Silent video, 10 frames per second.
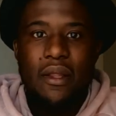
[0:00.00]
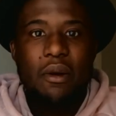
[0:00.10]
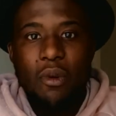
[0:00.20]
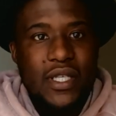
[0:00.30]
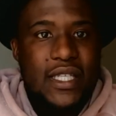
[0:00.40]

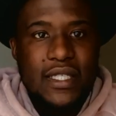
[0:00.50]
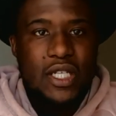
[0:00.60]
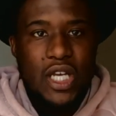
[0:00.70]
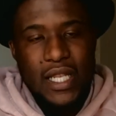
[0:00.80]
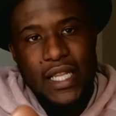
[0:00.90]
The most
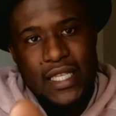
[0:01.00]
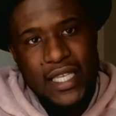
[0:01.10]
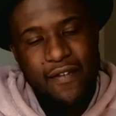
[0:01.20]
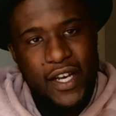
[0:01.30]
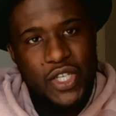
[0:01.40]
in
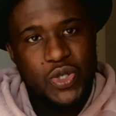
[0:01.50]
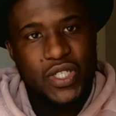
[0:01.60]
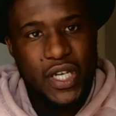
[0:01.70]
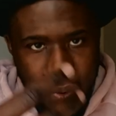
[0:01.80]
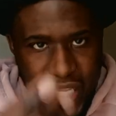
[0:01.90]
Savannah,
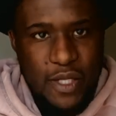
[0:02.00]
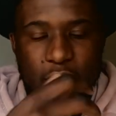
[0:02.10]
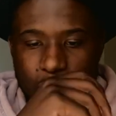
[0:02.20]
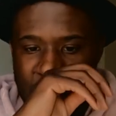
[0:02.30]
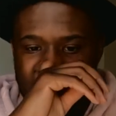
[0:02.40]
Georgia, where I
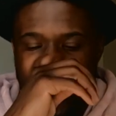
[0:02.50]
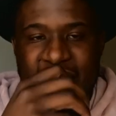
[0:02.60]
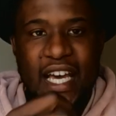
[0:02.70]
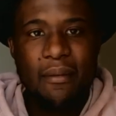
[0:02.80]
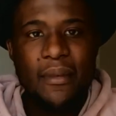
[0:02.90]
spend most of my
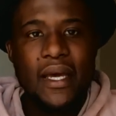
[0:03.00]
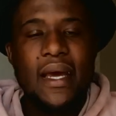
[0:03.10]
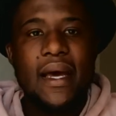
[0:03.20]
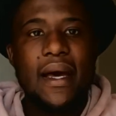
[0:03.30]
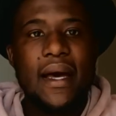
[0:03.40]
time,
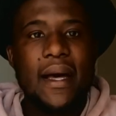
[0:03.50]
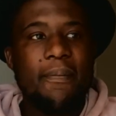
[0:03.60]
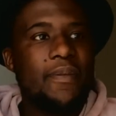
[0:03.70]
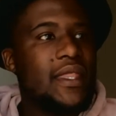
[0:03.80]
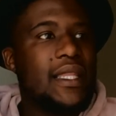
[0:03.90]

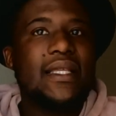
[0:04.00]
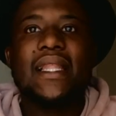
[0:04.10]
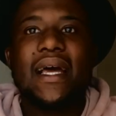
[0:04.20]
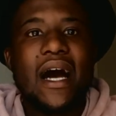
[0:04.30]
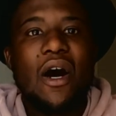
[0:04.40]

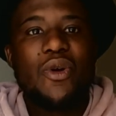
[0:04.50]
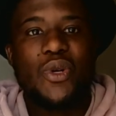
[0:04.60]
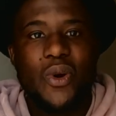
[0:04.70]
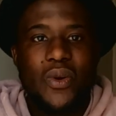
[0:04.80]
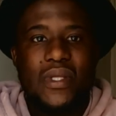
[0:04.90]
it's like
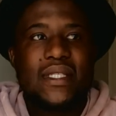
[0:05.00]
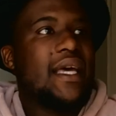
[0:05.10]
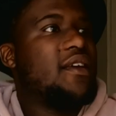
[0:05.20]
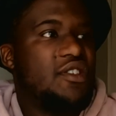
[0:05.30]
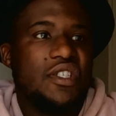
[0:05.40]
outdoor. It's
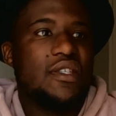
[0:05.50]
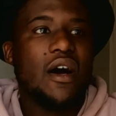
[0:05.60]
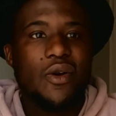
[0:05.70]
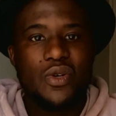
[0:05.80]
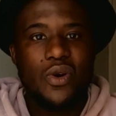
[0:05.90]
like just
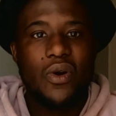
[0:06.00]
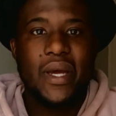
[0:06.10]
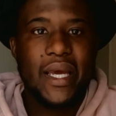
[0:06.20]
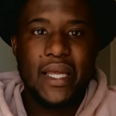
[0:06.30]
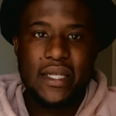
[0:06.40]

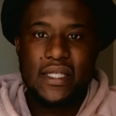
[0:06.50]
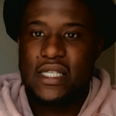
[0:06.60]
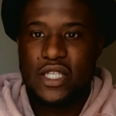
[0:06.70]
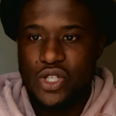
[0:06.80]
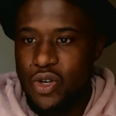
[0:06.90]
outdoor and it's
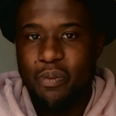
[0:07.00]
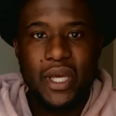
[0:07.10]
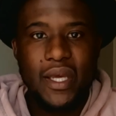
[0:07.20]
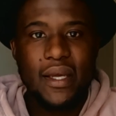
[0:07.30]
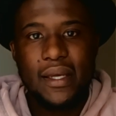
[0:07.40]
just
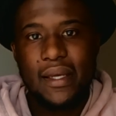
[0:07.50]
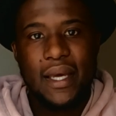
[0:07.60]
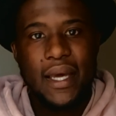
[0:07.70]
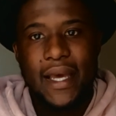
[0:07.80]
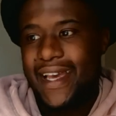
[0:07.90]
shopping.
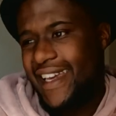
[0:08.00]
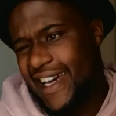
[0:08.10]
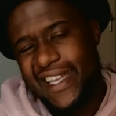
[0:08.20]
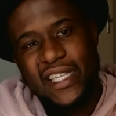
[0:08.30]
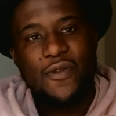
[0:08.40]
And
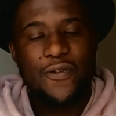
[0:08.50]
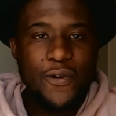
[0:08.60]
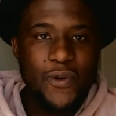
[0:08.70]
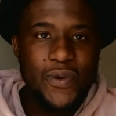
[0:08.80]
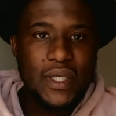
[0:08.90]
yeah, there's
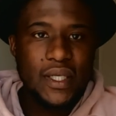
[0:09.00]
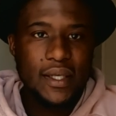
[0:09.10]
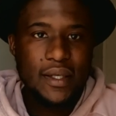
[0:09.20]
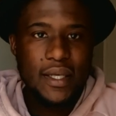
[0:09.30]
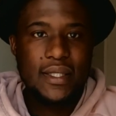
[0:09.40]
food.
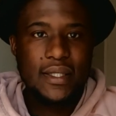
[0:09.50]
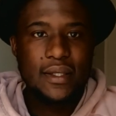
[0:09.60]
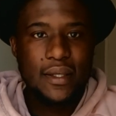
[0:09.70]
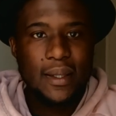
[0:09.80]
And that's it.